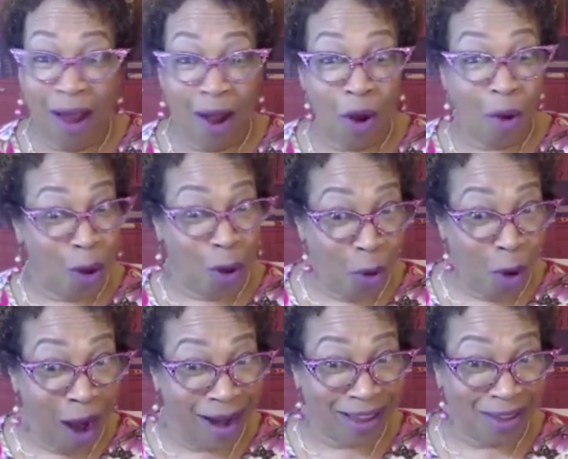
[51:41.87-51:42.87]
Well, who
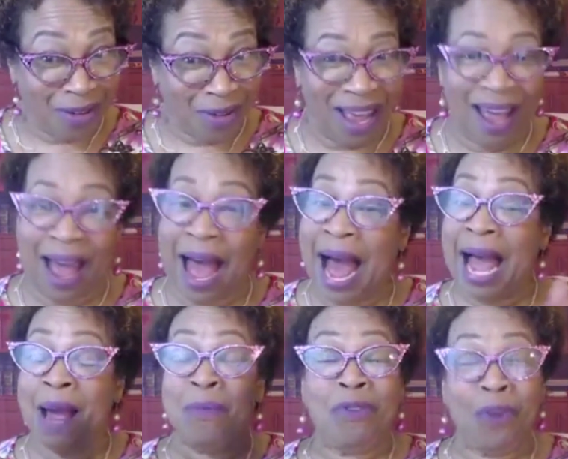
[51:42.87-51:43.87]
are you? I
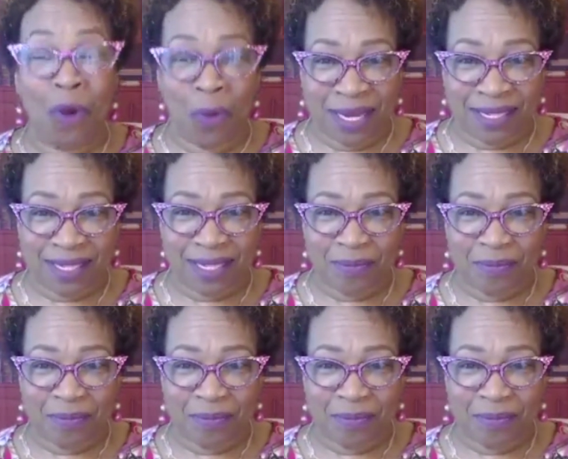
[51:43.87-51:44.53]
am a voice.